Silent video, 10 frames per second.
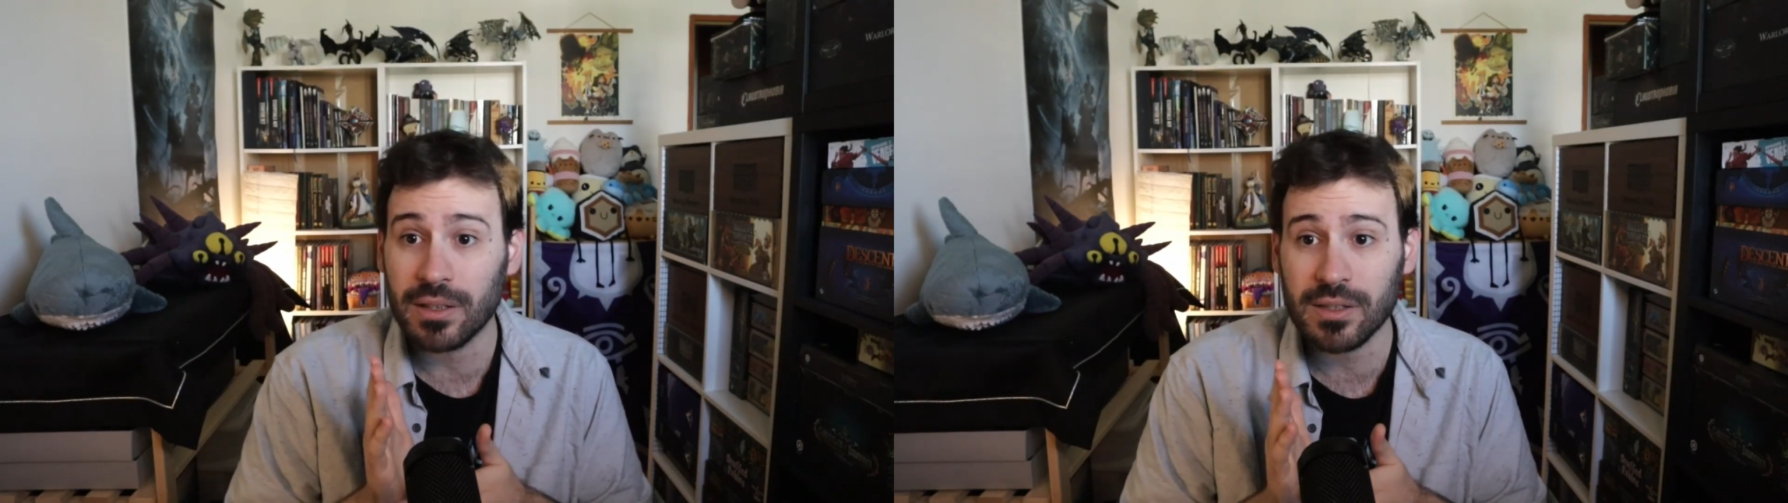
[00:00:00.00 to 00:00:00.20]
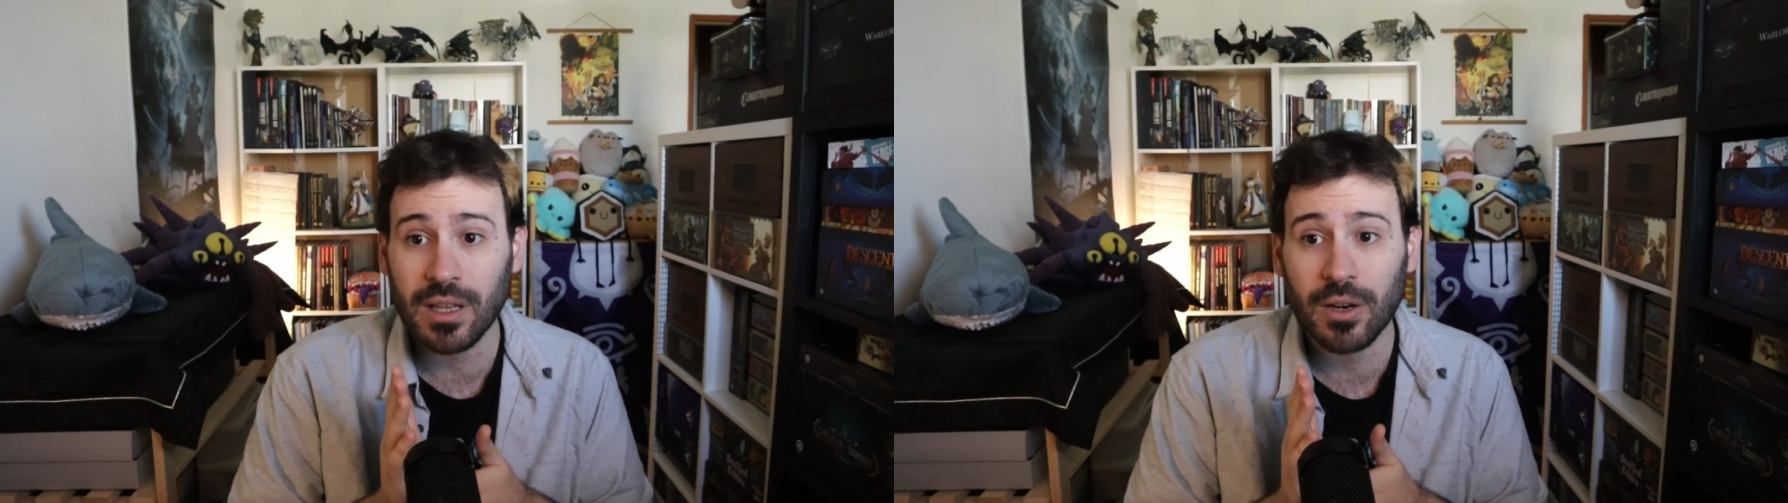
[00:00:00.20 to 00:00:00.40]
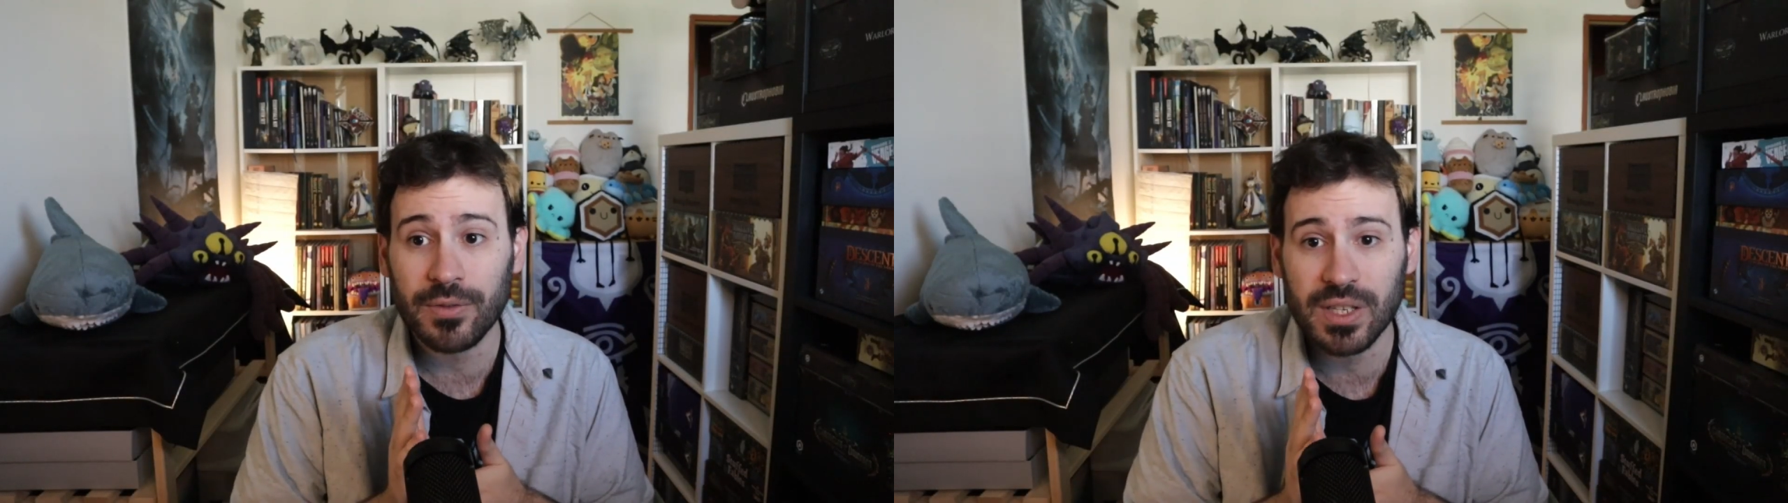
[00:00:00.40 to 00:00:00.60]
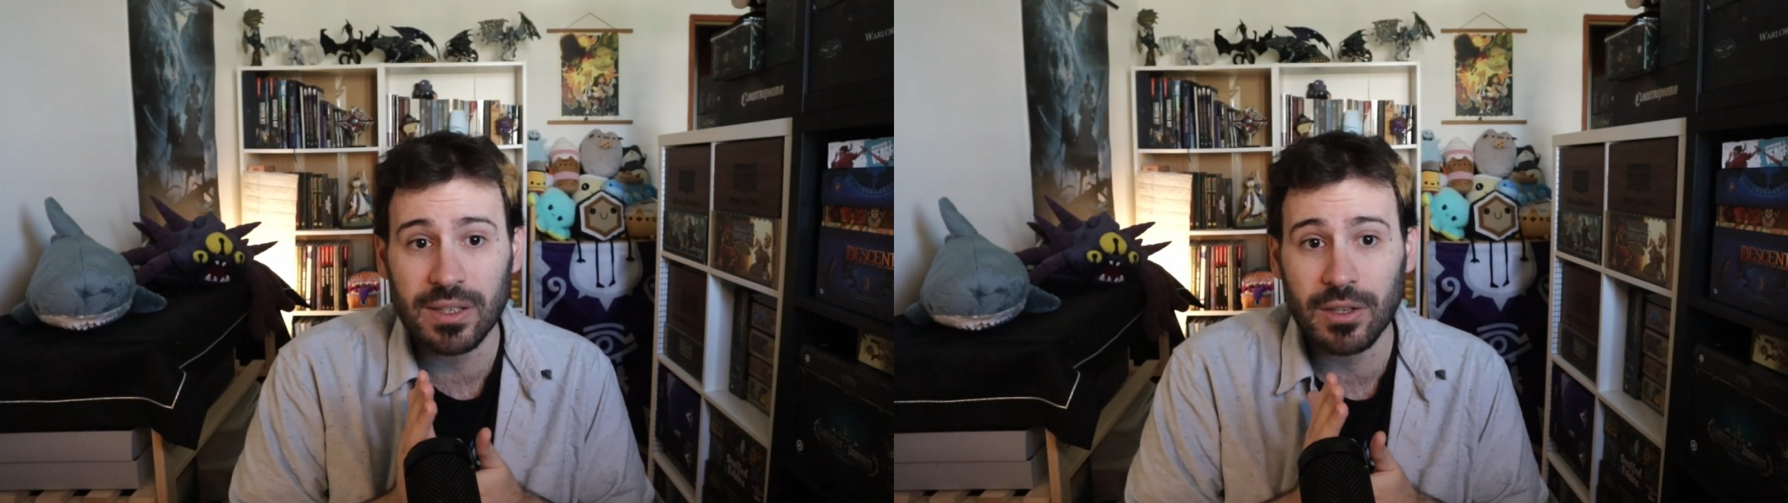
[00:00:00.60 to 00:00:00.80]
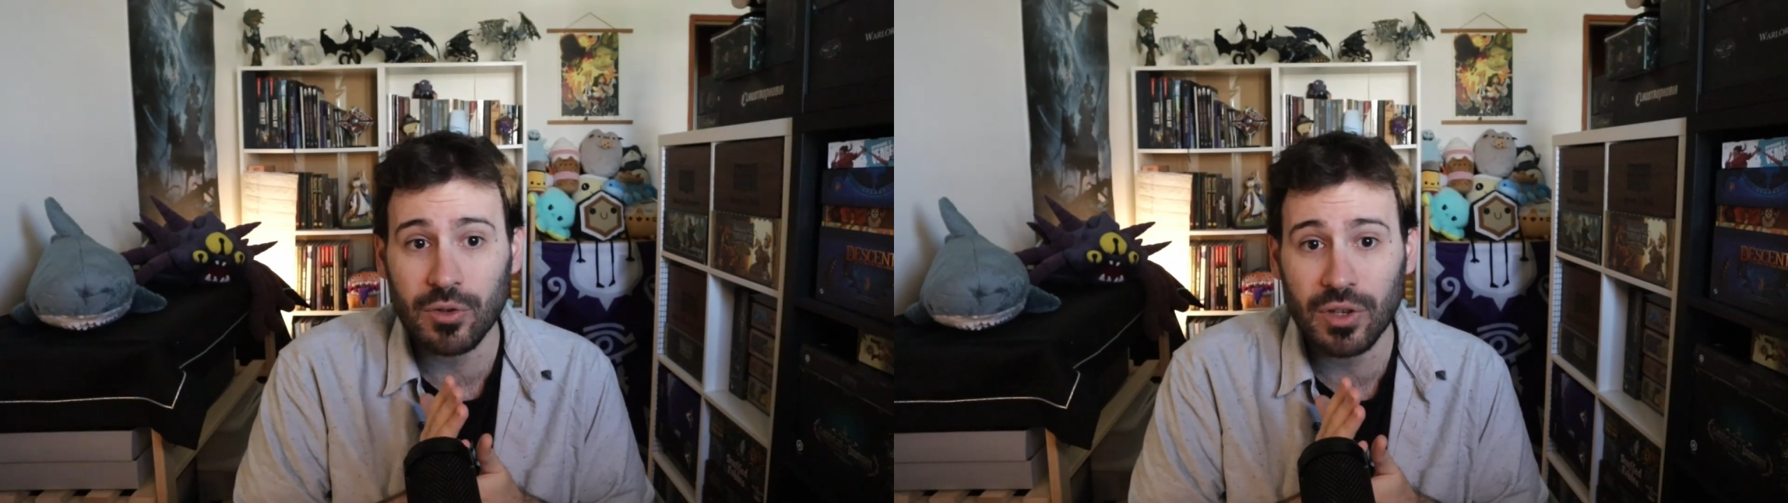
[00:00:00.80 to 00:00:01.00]
instead of
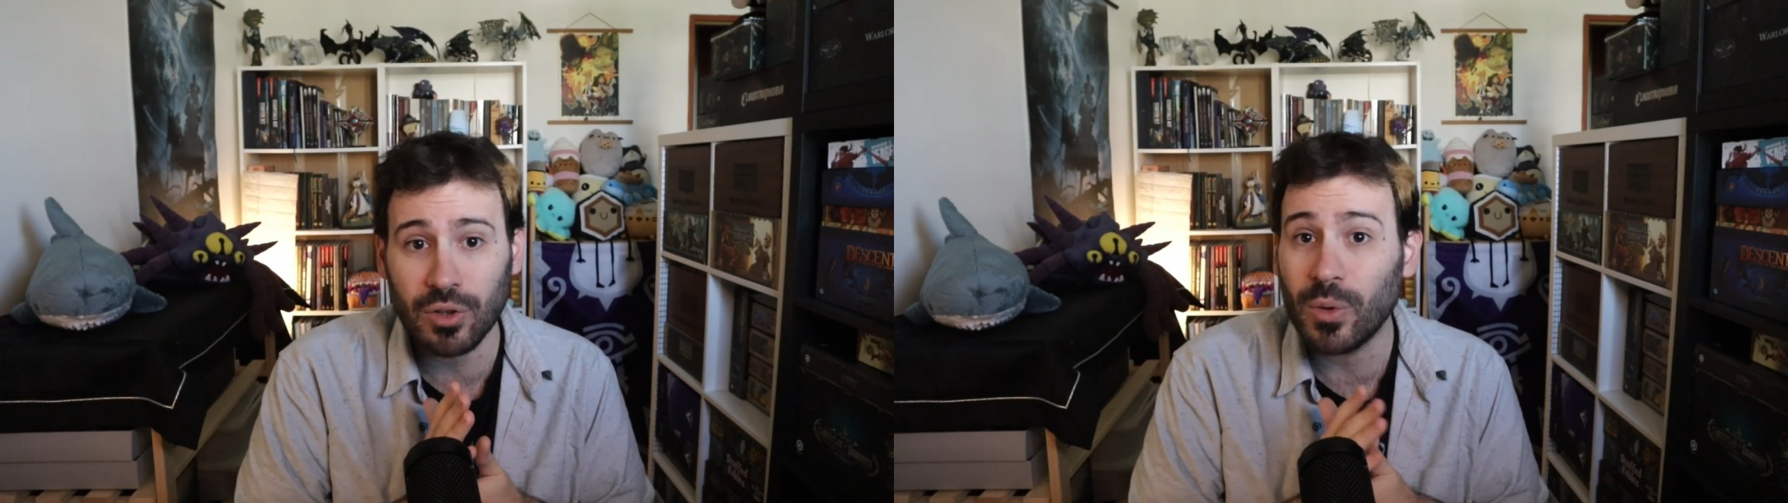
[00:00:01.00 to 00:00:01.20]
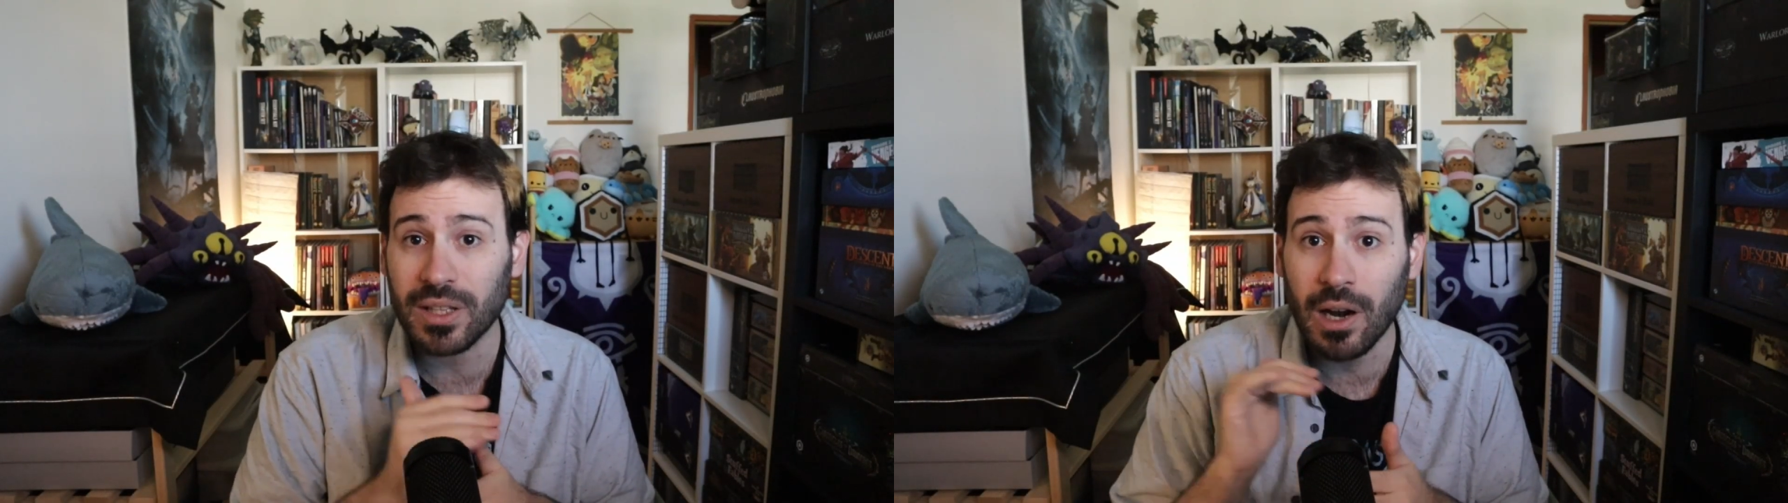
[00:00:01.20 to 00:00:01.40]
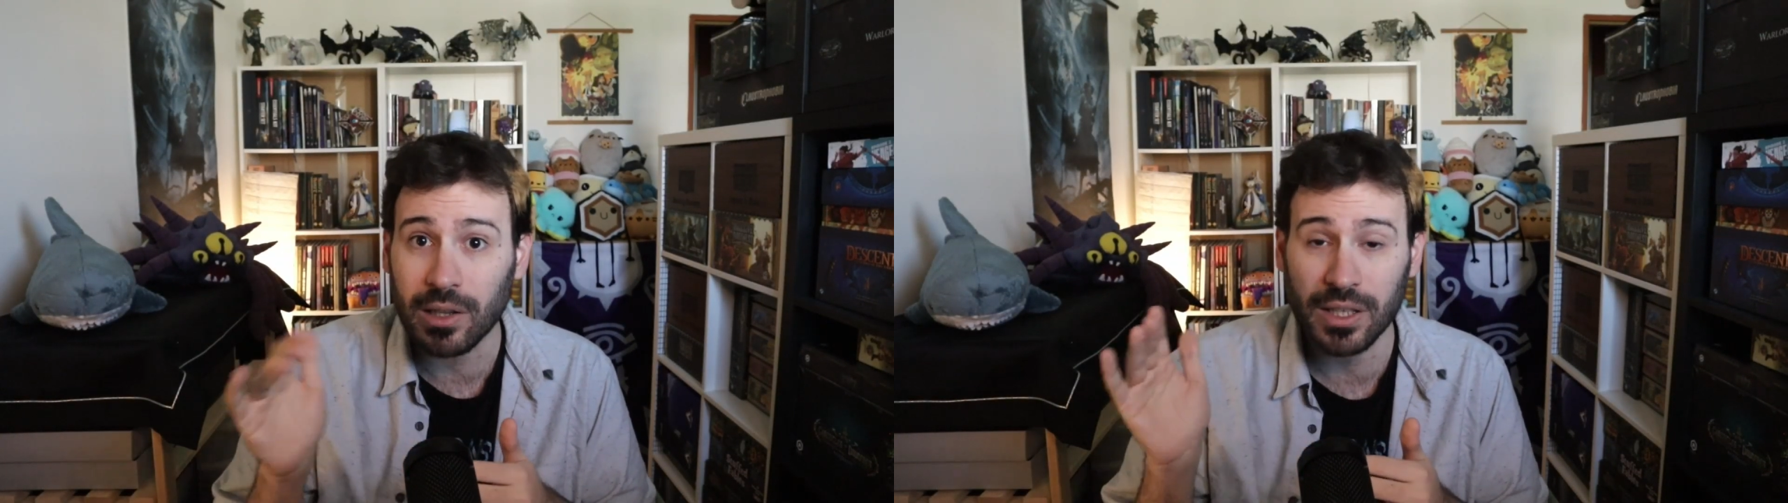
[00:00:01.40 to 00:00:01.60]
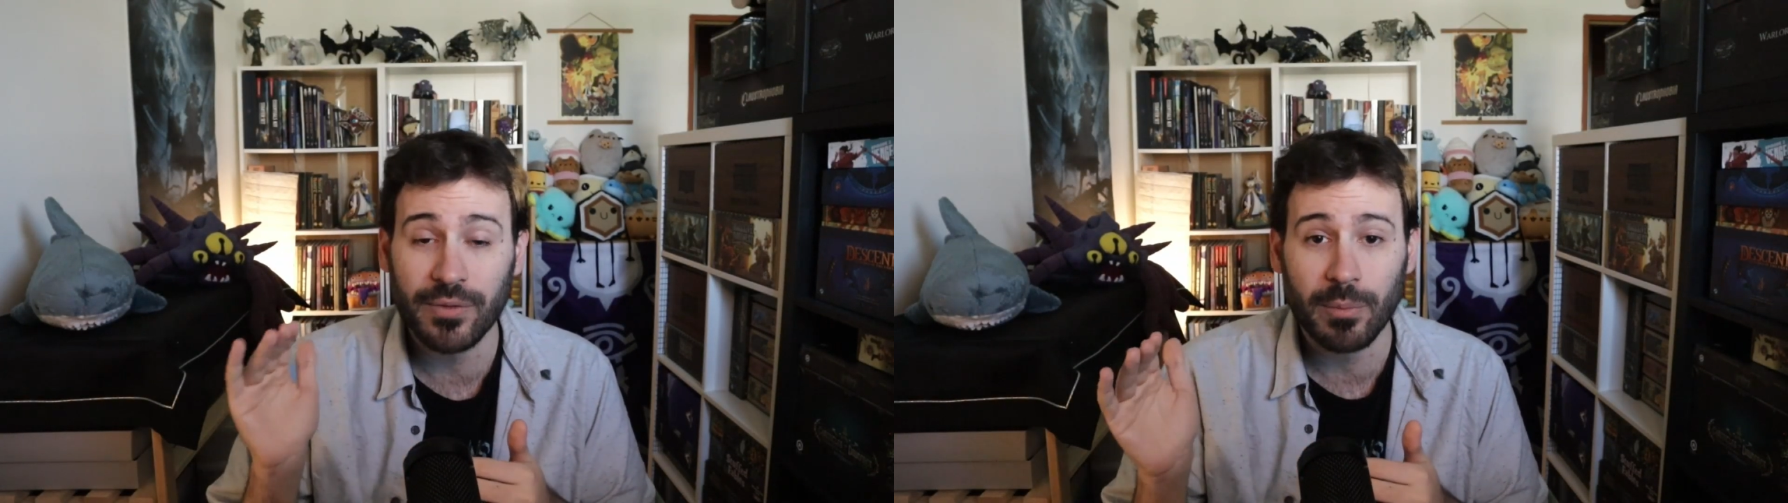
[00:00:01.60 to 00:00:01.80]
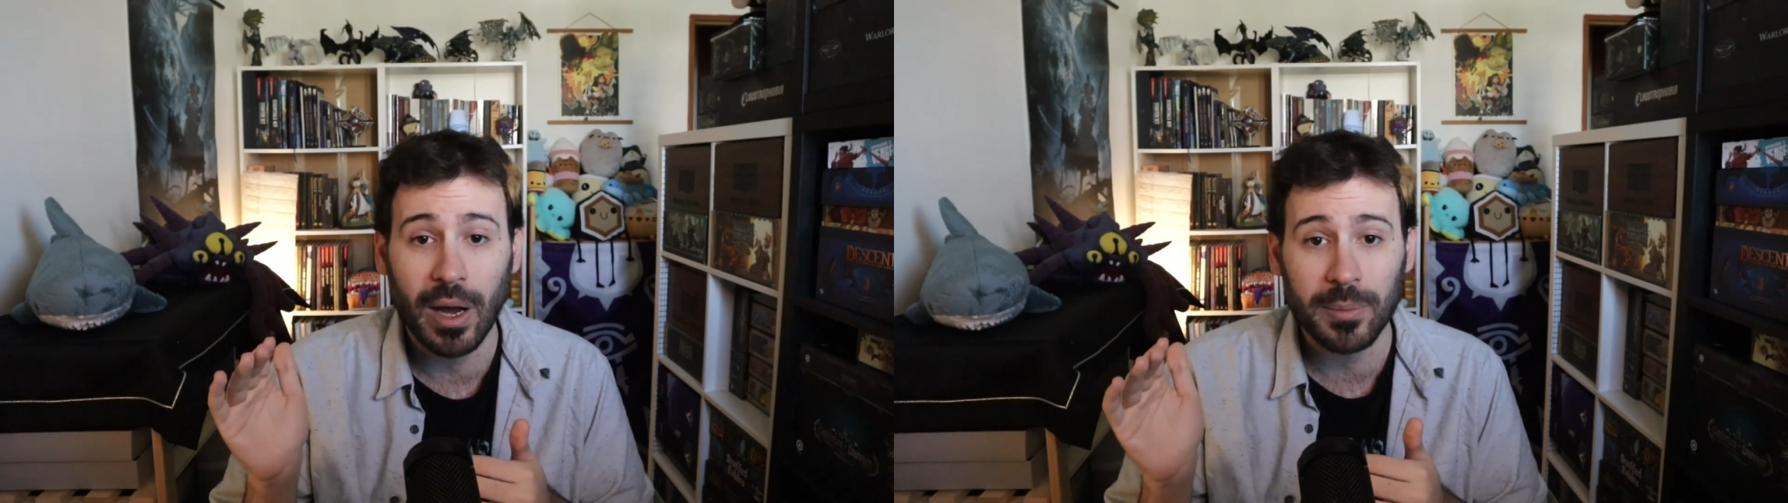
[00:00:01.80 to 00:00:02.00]
just using two entirely
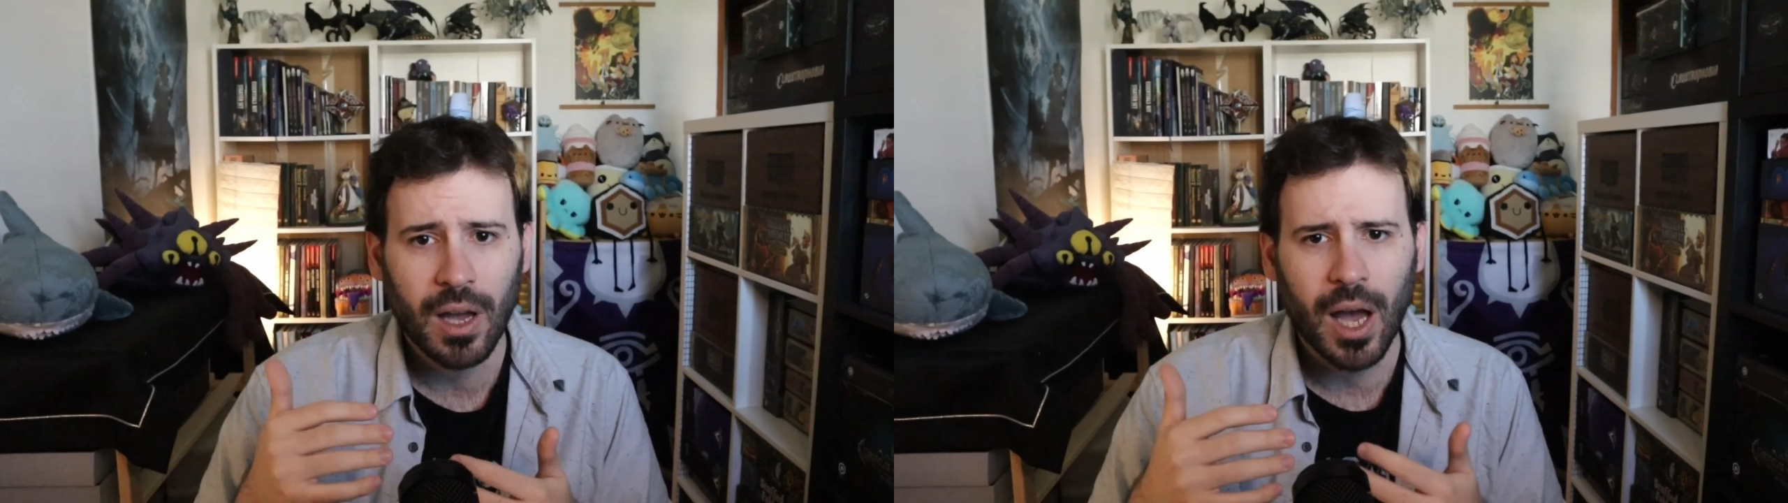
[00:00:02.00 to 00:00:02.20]
different maps.